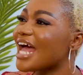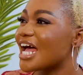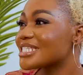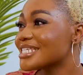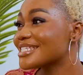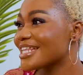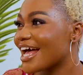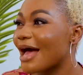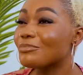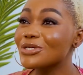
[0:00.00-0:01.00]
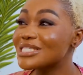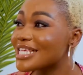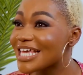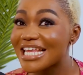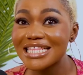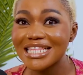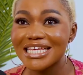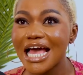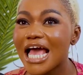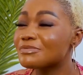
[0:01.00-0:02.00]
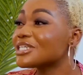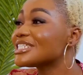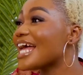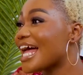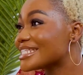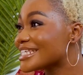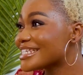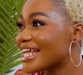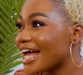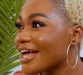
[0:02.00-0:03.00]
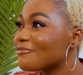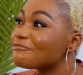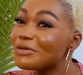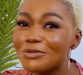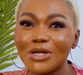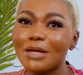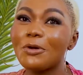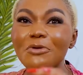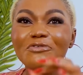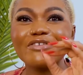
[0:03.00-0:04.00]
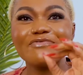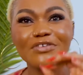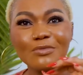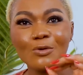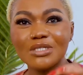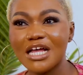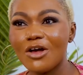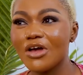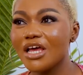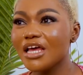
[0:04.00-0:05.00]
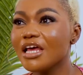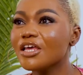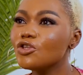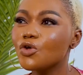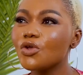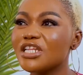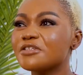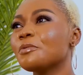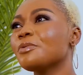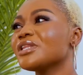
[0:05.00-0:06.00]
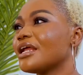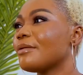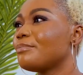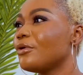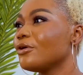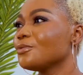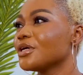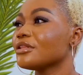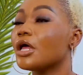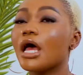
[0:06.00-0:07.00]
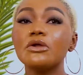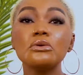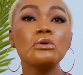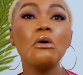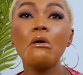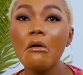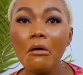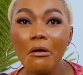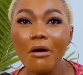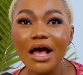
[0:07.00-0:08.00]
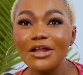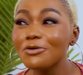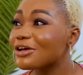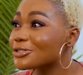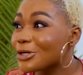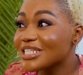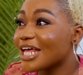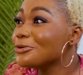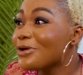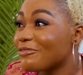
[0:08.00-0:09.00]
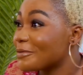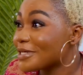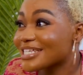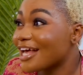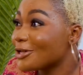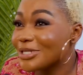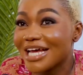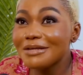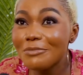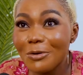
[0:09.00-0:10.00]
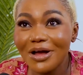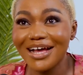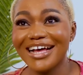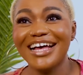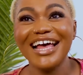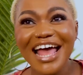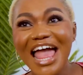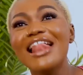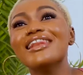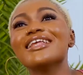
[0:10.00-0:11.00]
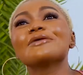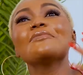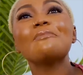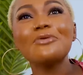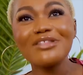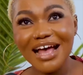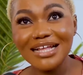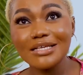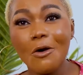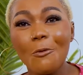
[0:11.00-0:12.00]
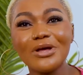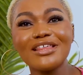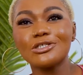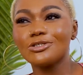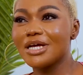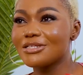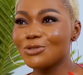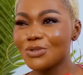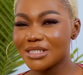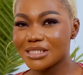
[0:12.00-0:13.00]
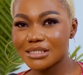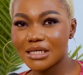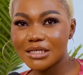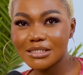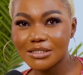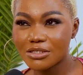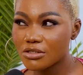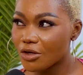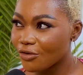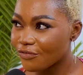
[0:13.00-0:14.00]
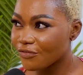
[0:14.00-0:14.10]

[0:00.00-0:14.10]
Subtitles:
artists that I'm not saying anything. Especially artists that this one I'm coming for the females now. You know, there's some people that are born with, I don't know alphabetical order anymore. There's some people that when they are trying to do this sexy stuff,